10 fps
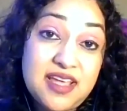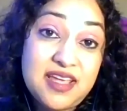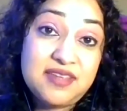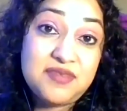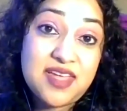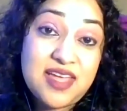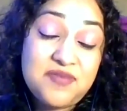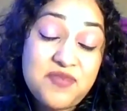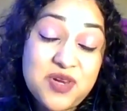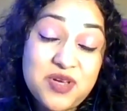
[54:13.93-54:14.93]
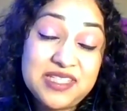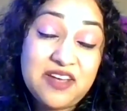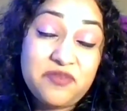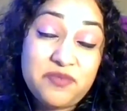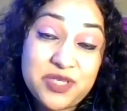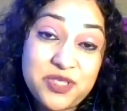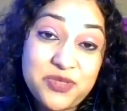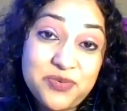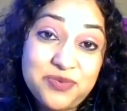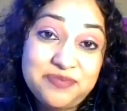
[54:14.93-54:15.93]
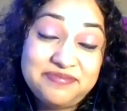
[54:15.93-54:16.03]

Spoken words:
I may not have met you